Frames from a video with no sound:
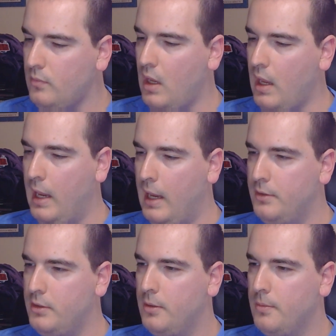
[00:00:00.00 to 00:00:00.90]

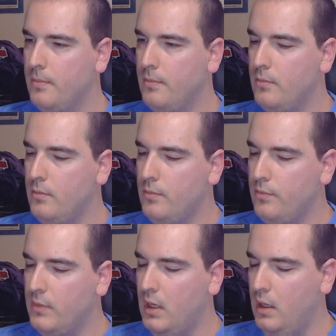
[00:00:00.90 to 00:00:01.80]
And
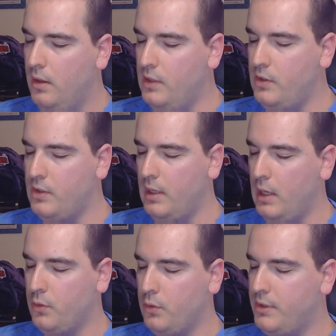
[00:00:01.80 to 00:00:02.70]
this is an
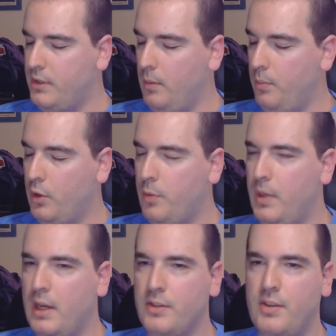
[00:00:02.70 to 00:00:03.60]
interesting book
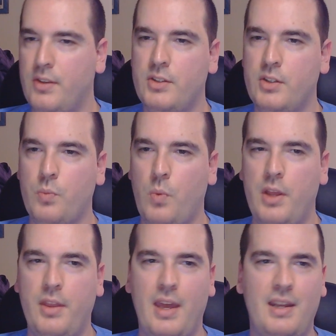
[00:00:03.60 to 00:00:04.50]
because this is
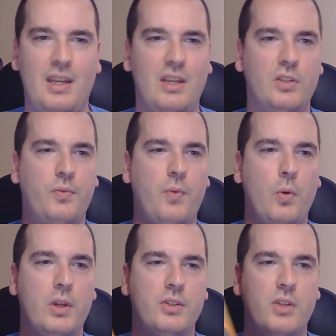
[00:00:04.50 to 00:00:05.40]
one that is
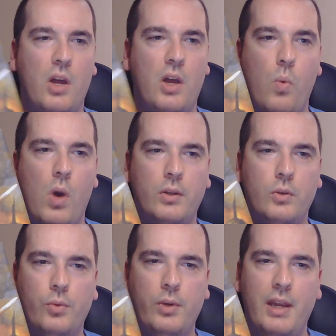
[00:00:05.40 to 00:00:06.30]
focused on one
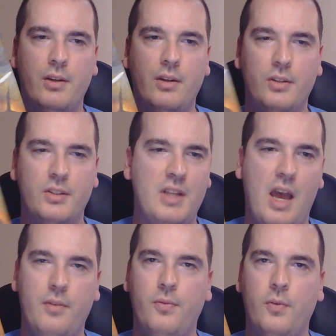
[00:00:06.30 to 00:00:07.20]
creator. It's
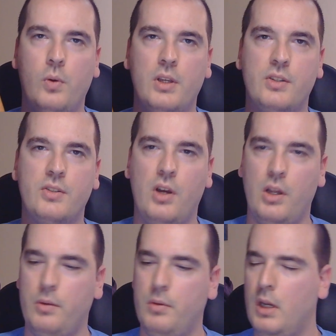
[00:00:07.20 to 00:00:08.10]
not focused
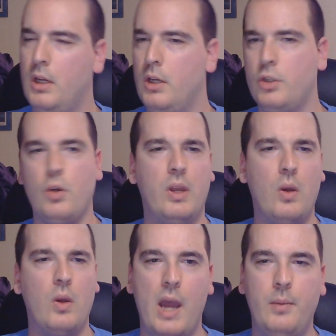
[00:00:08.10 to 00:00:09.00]
on showing
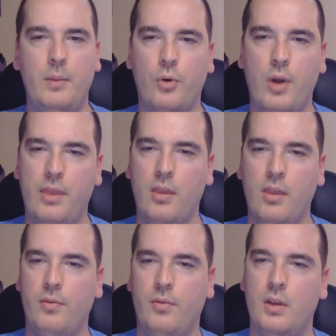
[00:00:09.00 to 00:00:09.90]
a wide breadth
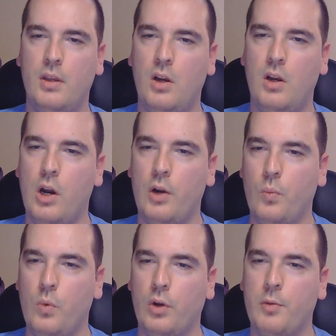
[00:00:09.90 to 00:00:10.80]
of
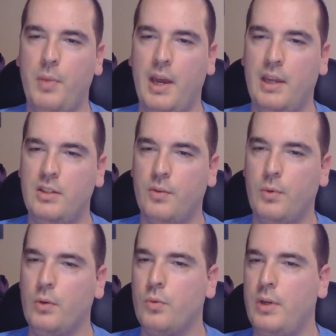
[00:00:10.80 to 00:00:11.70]
artwork by
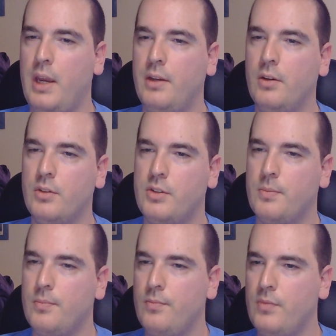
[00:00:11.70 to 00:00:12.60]
different creators.
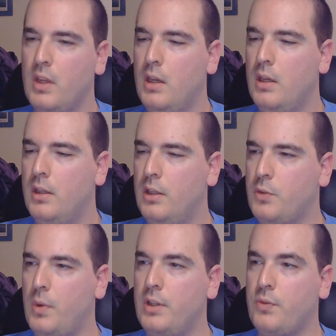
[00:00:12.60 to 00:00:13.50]

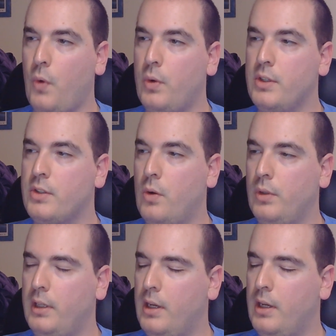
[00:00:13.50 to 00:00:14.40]
This one is focused
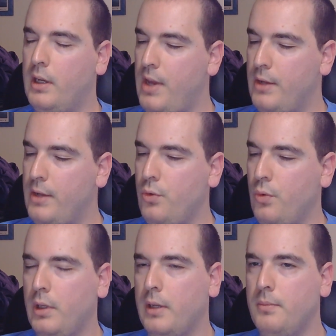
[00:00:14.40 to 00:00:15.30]
only on San
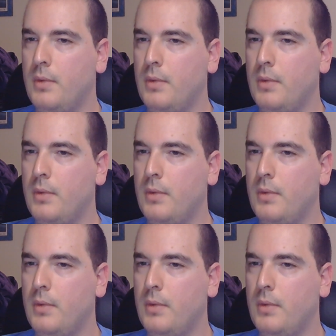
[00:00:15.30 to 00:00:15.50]
Julian.